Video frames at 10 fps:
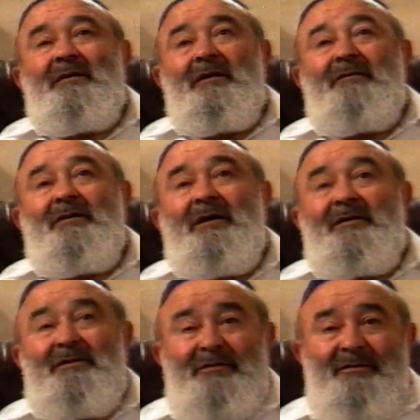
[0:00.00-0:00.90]
and when I
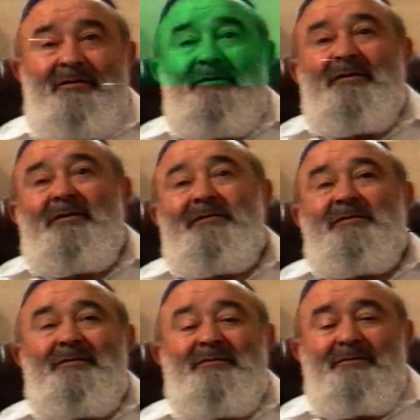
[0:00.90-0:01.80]
returned
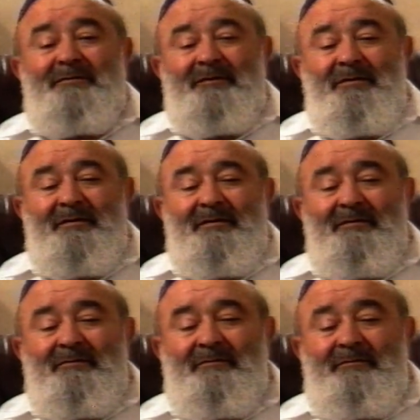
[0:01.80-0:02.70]
also,
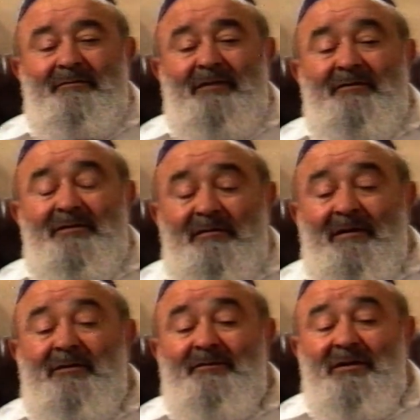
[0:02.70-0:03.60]
I was
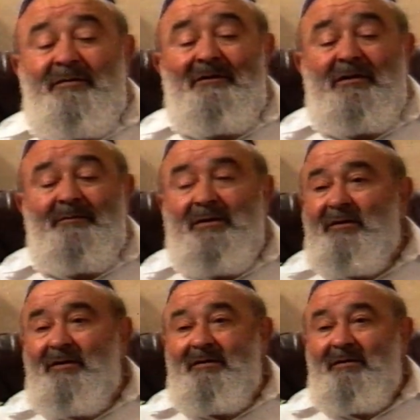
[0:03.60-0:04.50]
quite frequently, but
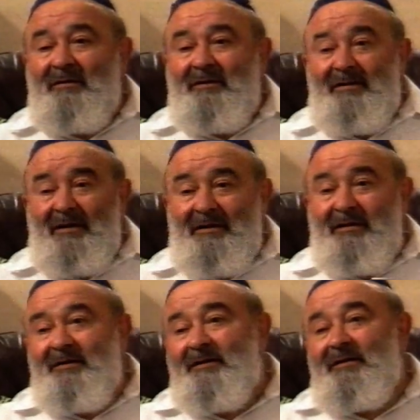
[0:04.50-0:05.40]
not daily,
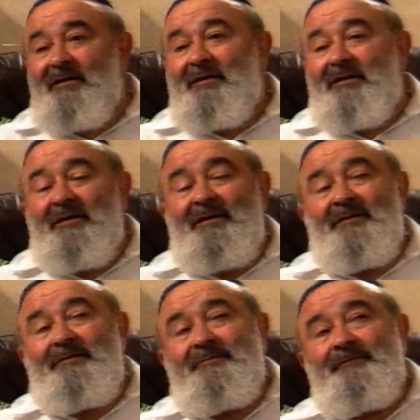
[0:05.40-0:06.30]
there.
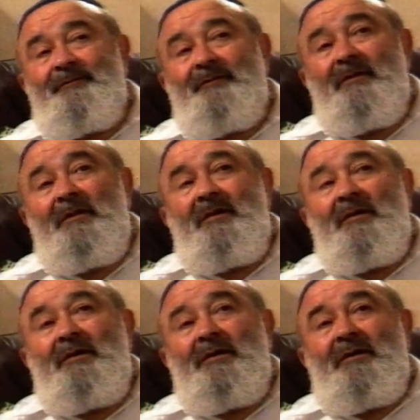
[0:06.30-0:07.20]

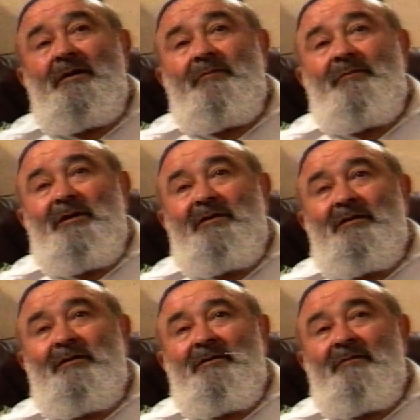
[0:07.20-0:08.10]
But
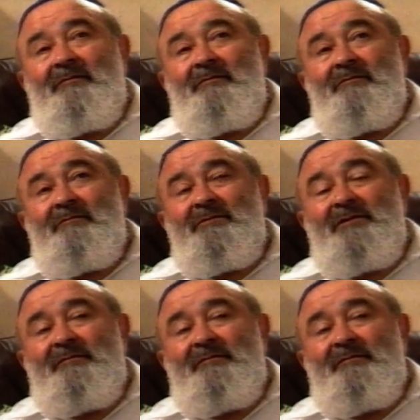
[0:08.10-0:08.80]
she